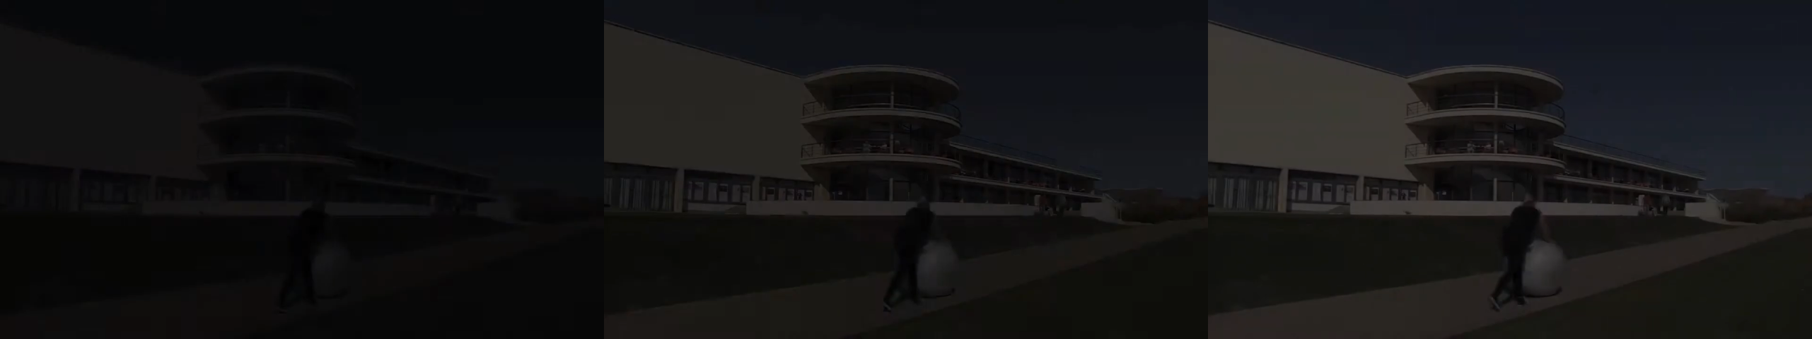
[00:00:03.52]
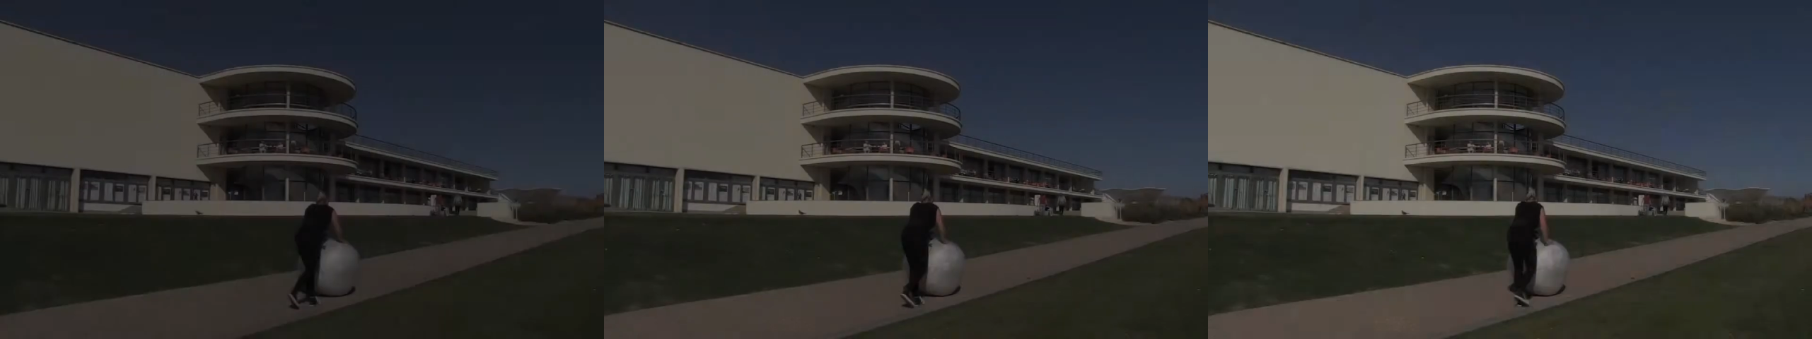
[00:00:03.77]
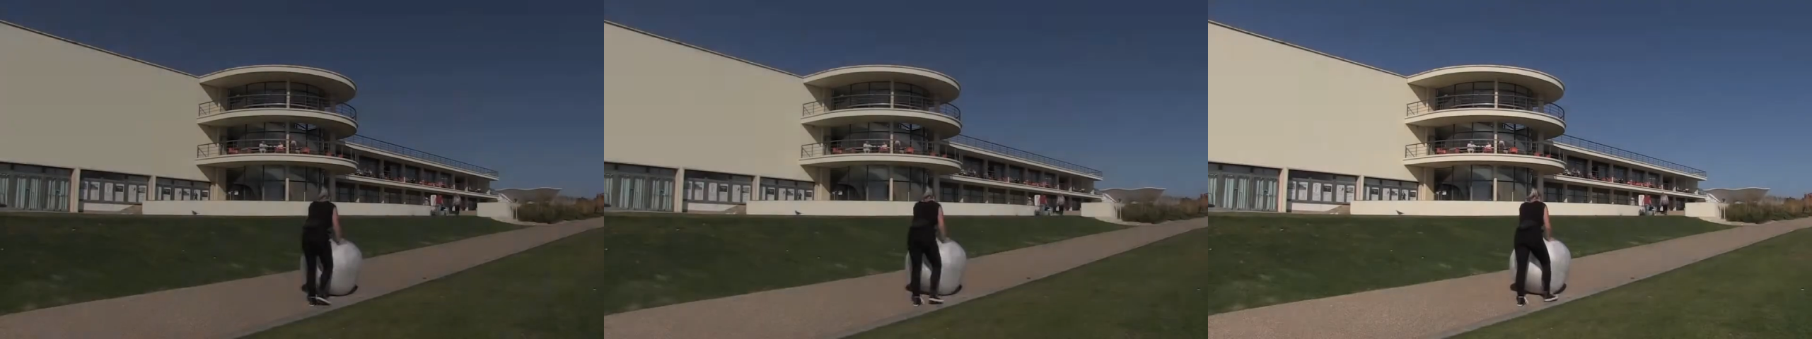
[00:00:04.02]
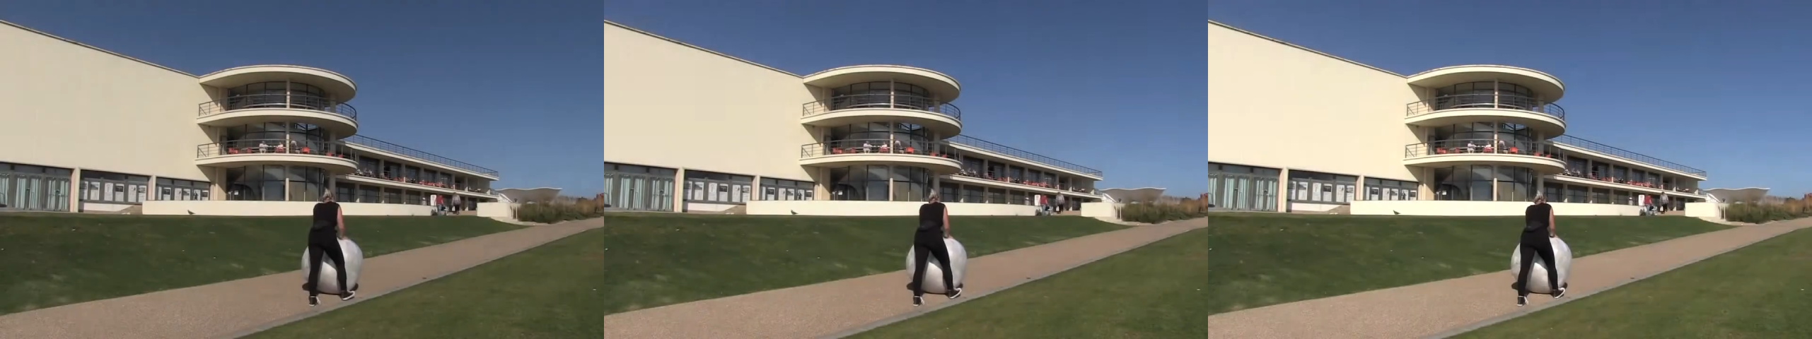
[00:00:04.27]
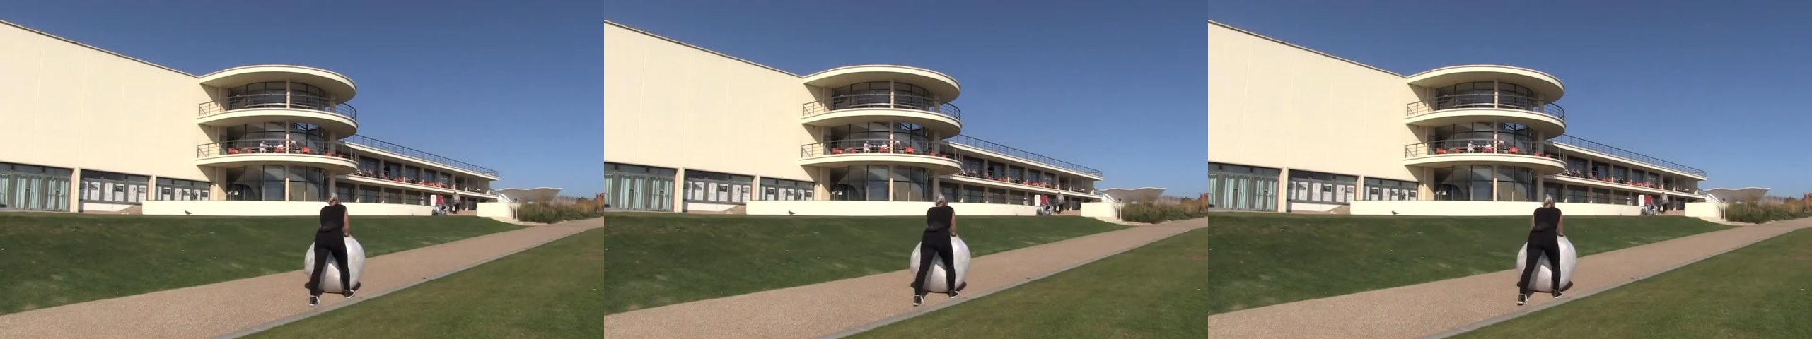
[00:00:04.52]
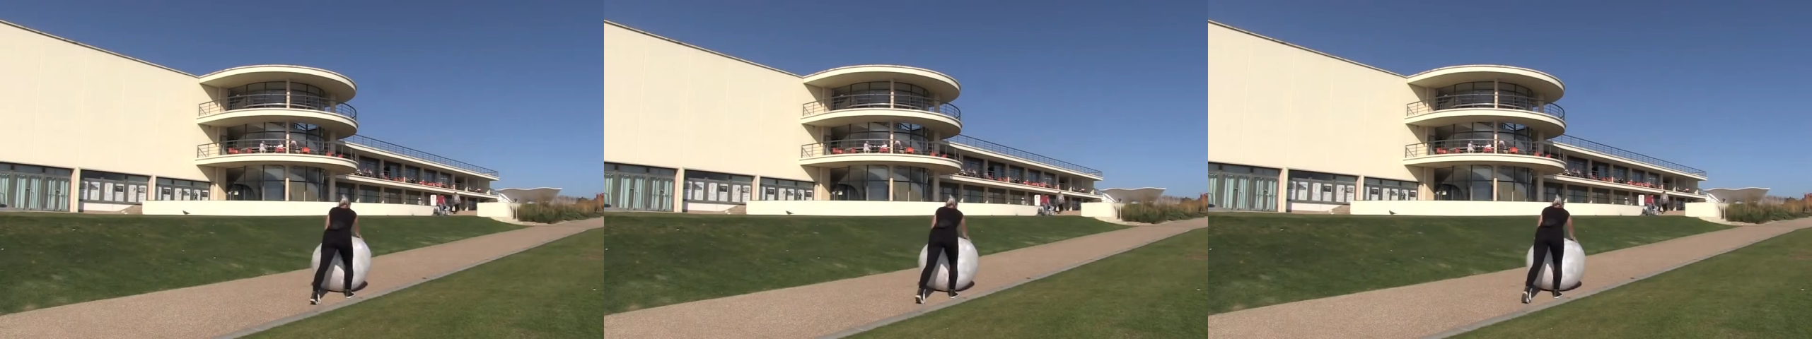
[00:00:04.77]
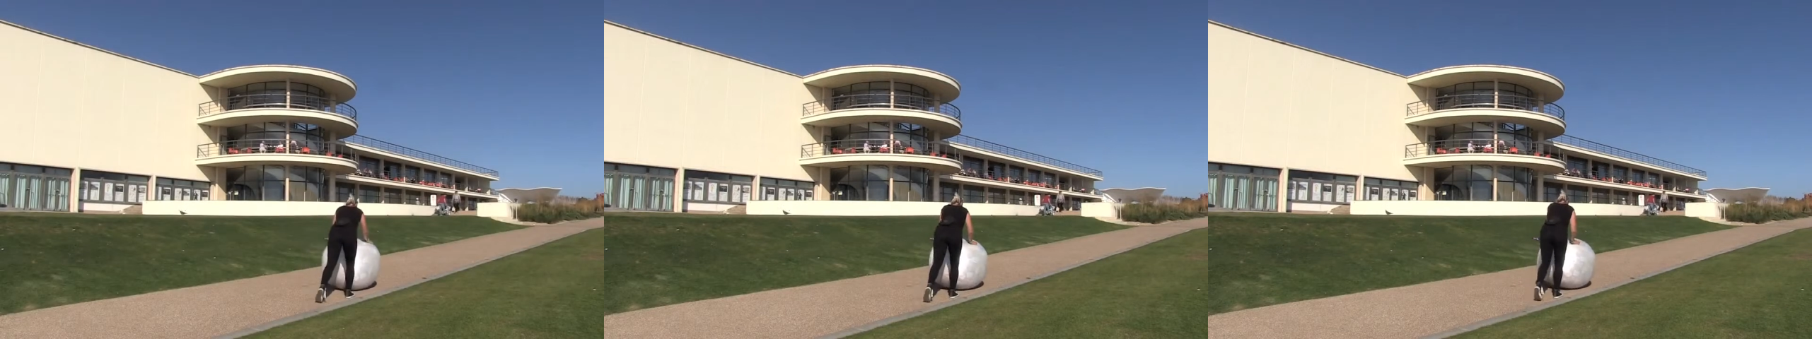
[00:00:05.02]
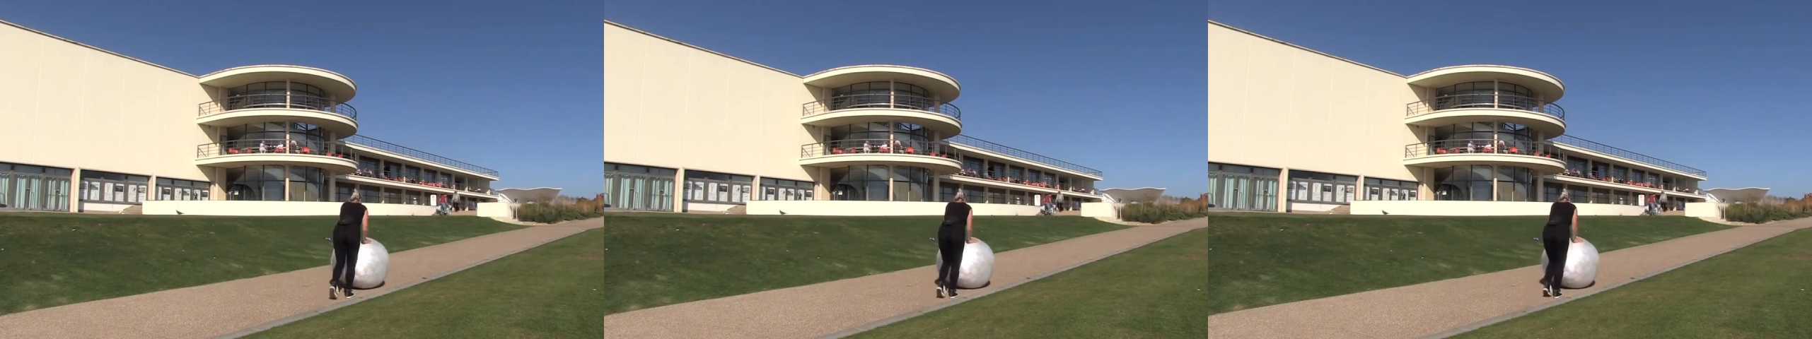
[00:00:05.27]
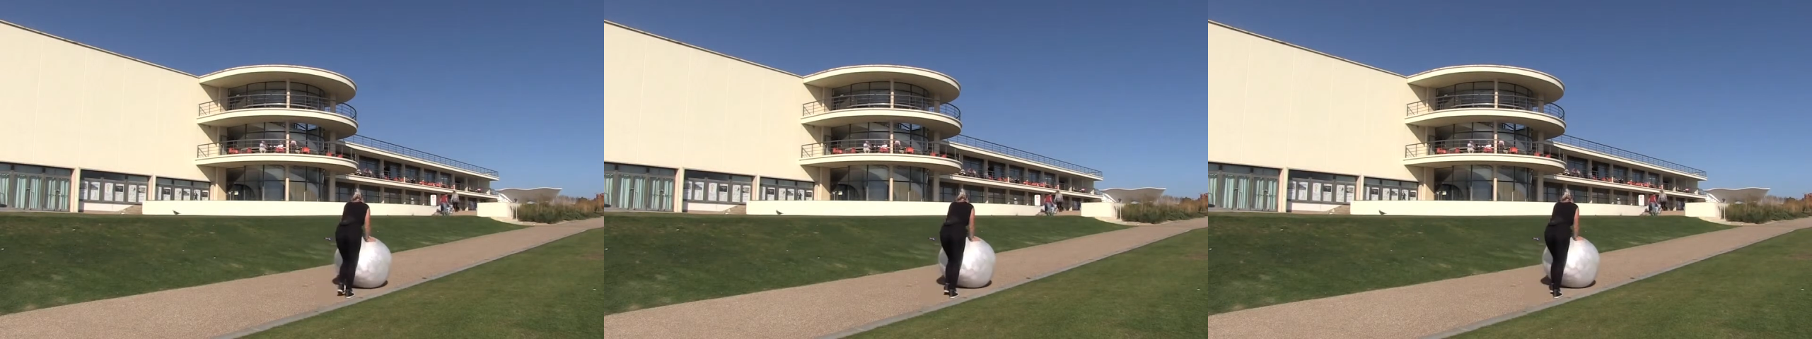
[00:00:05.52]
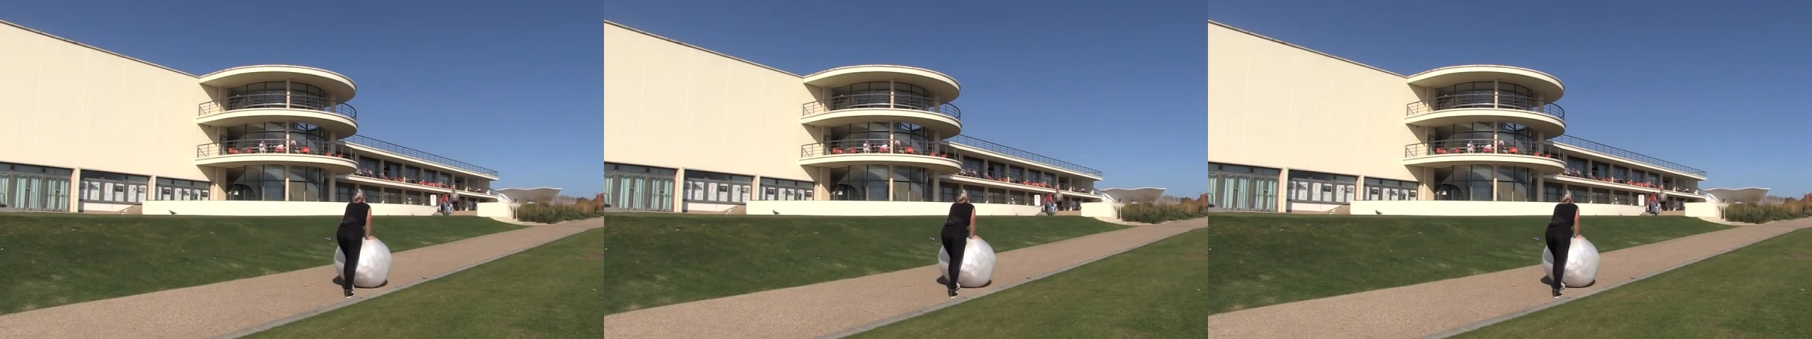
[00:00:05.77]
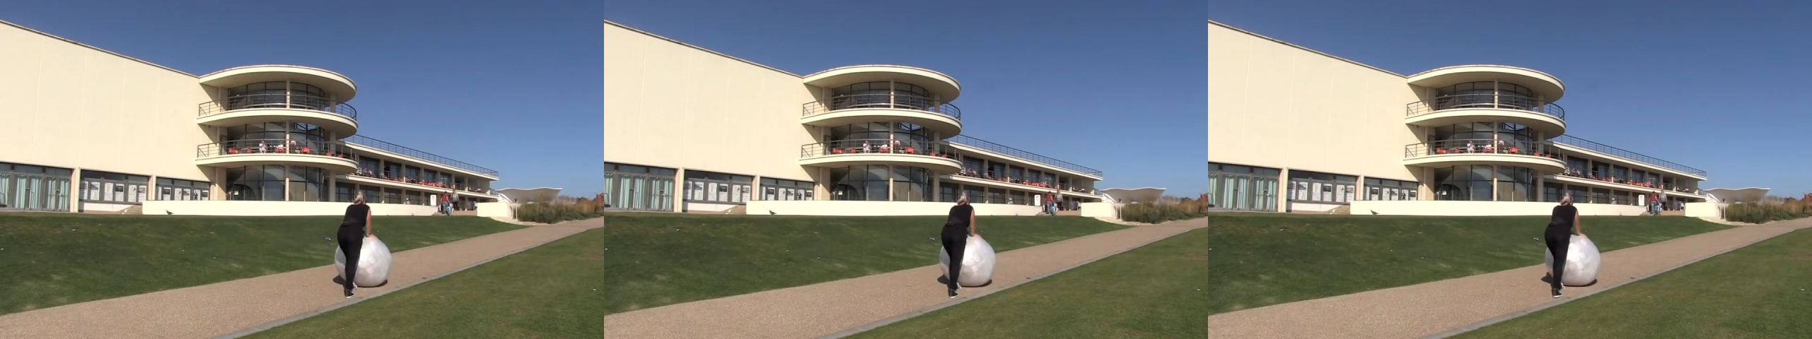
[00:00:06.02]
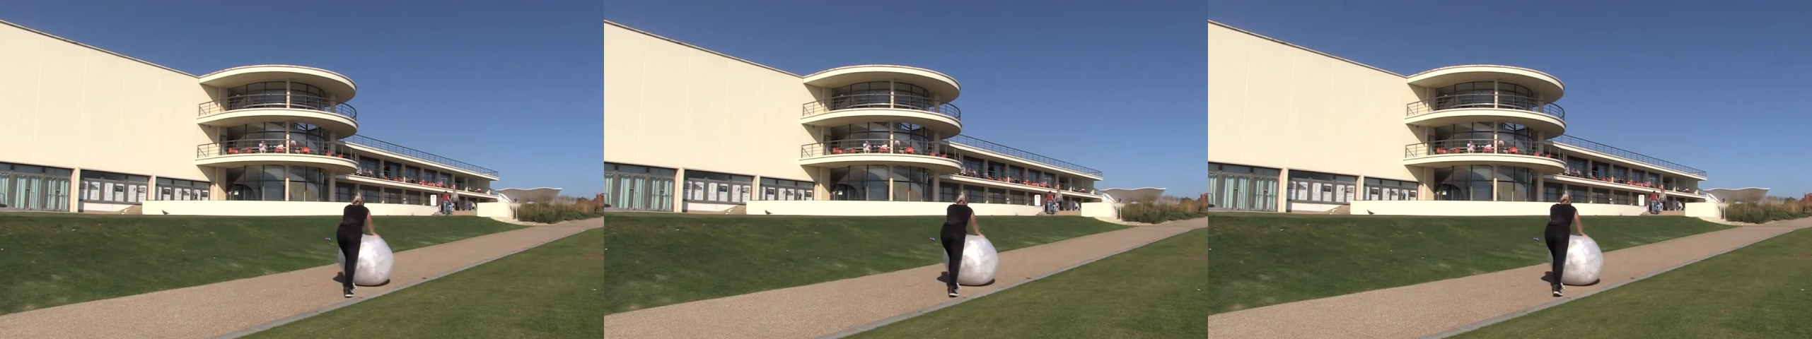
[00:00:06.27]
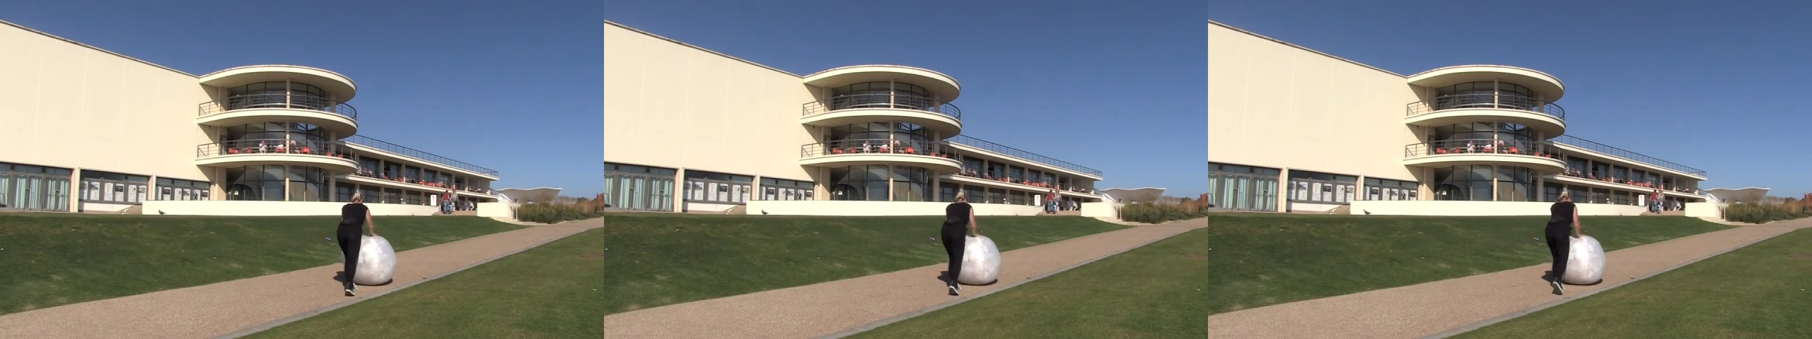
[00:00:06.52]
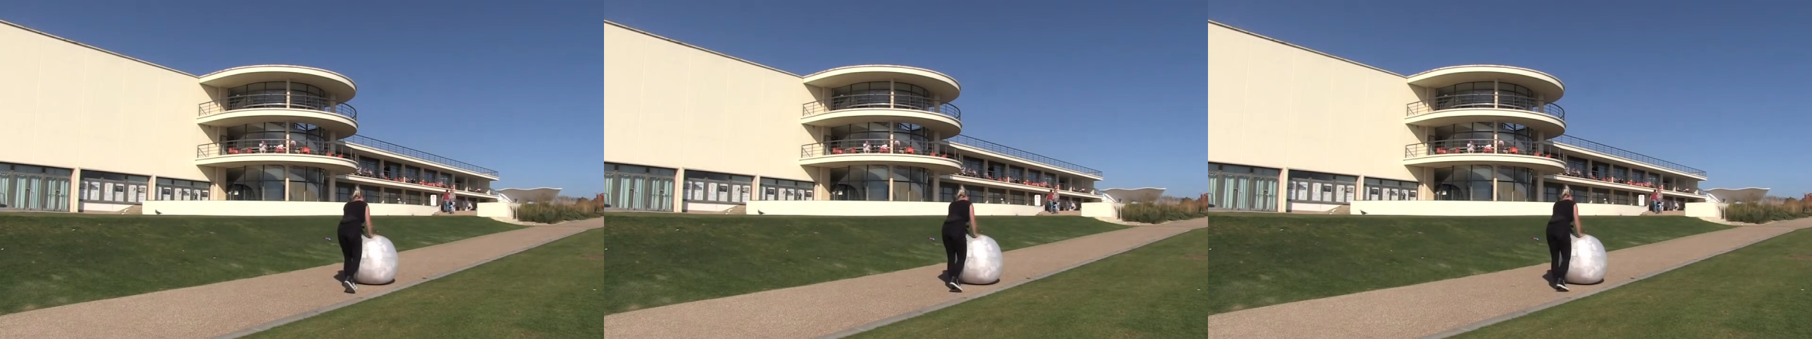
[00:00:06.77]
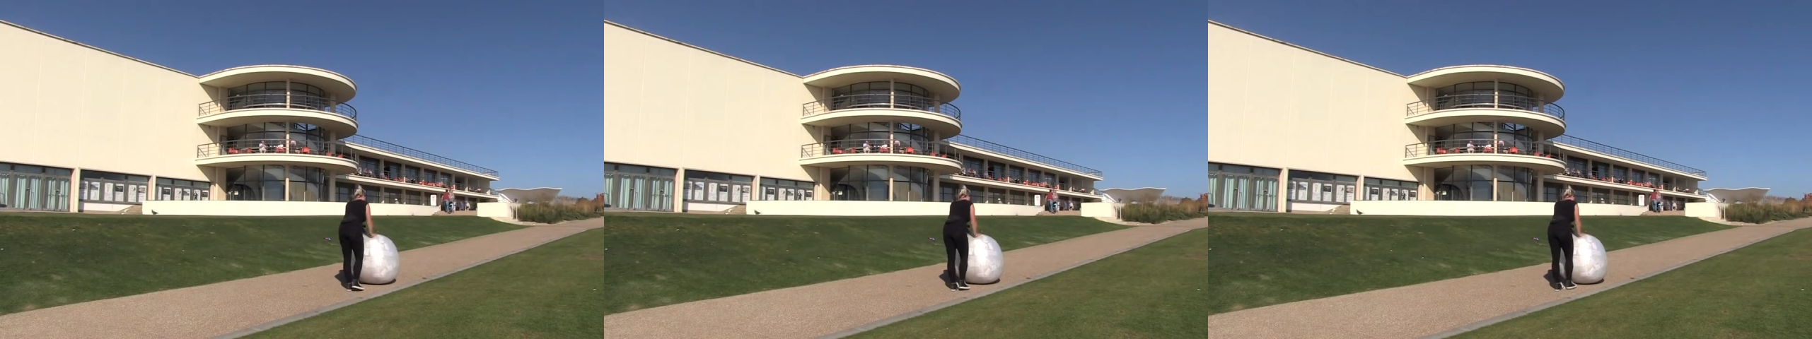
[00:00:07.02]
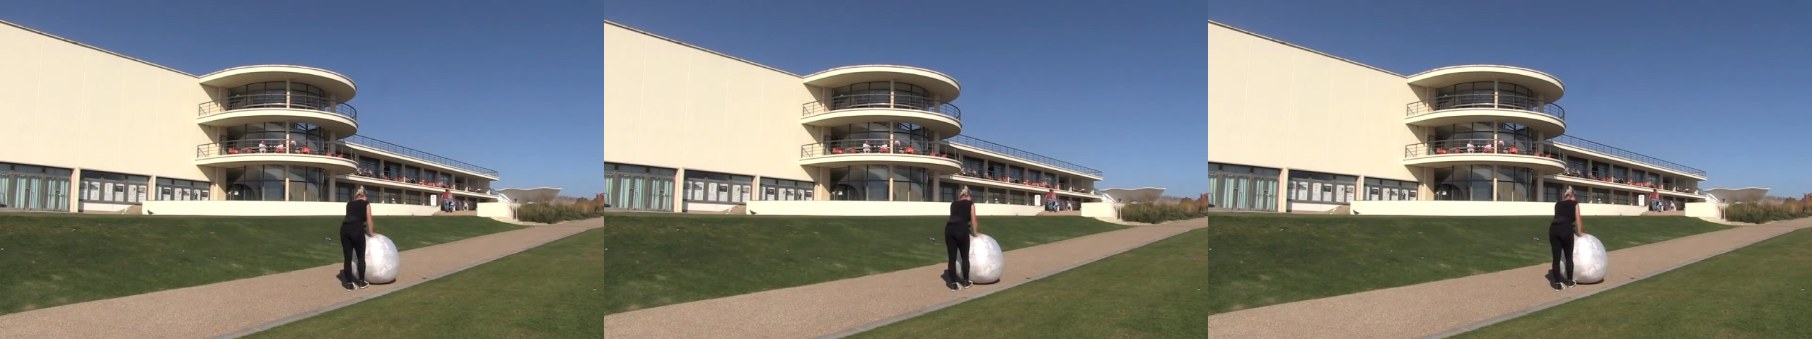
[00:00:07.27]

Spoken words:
[unreadable: no face in view]